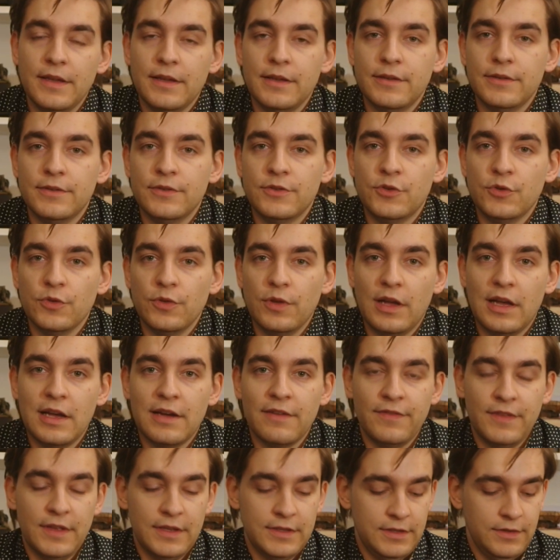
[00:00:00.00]
In July
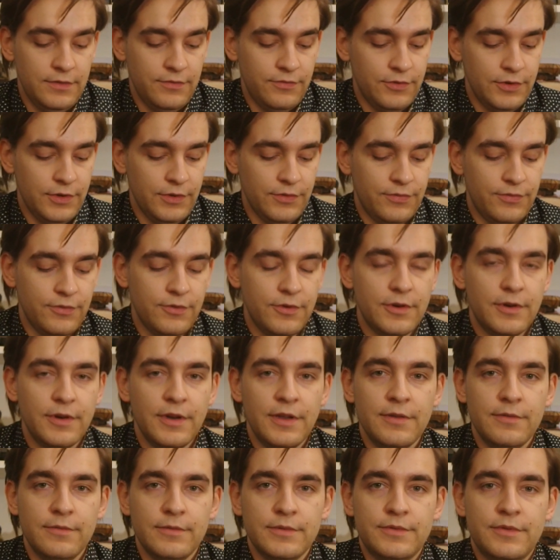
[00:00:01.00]
of 1944,
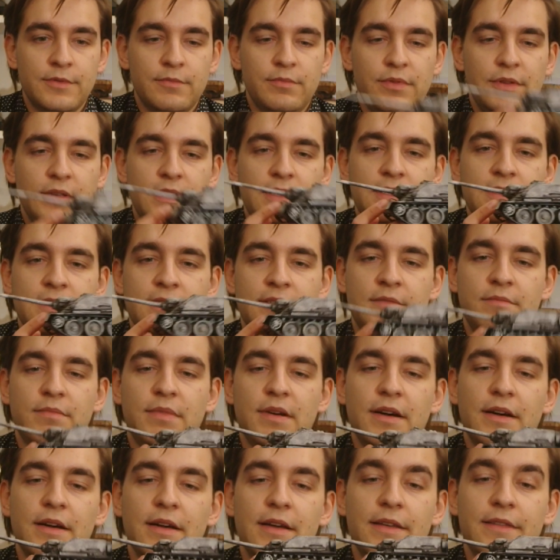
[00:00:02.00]
it was replaced
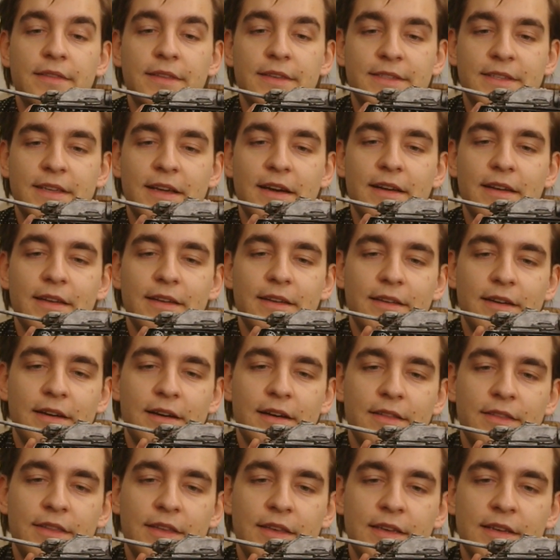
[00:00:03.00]
by this guy,
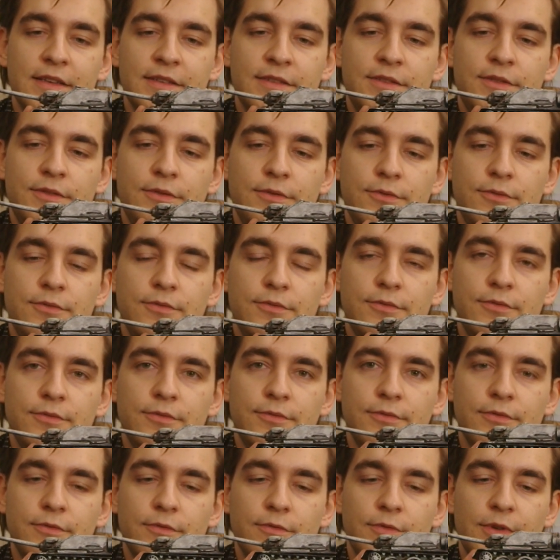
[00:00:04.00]
the
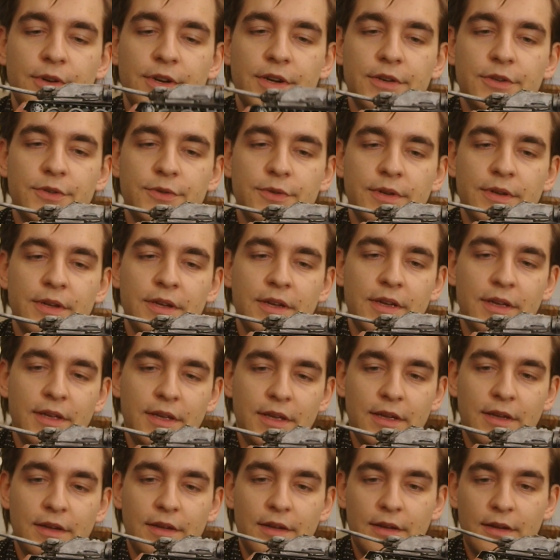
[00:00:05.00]
Su-100.
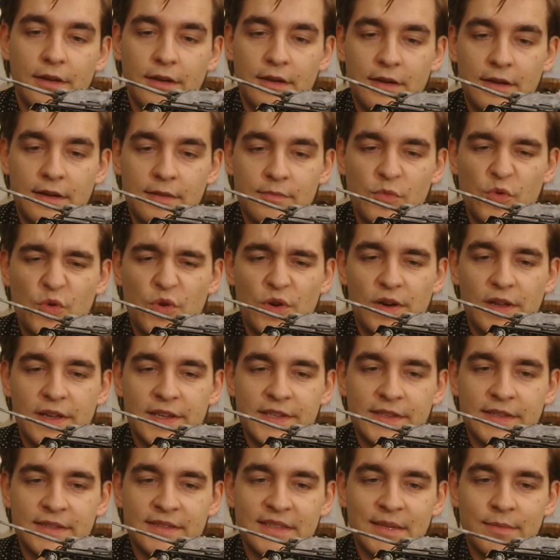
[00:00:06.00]
More or
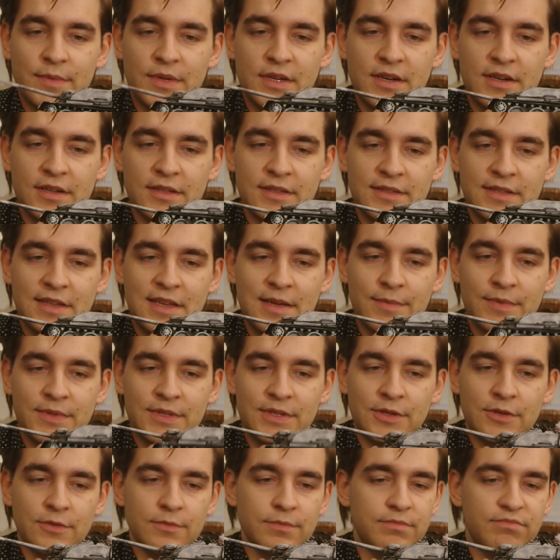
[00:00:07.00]
less the same concept,
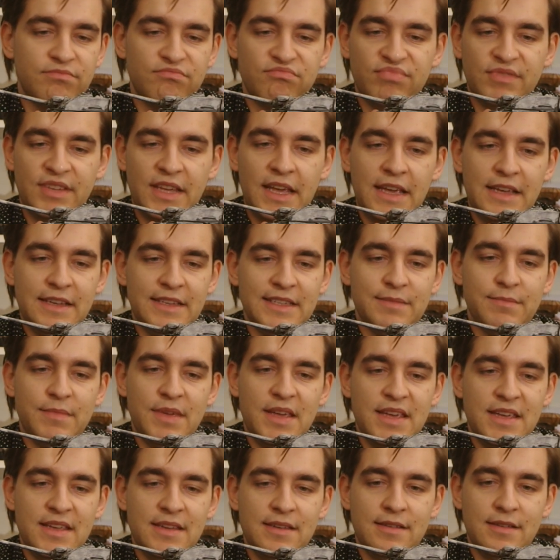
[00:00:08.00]
so
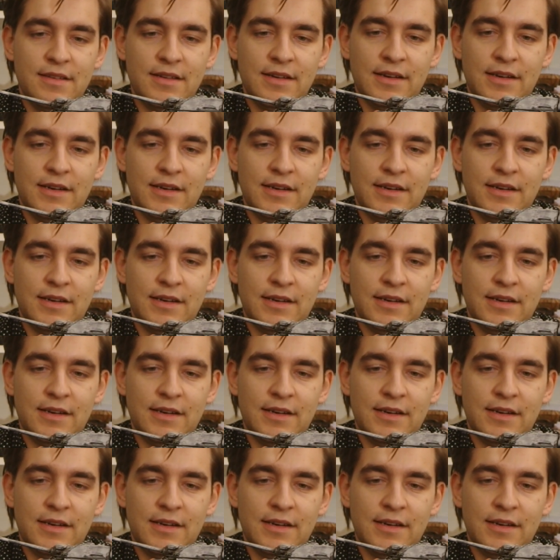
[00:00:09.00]
casemate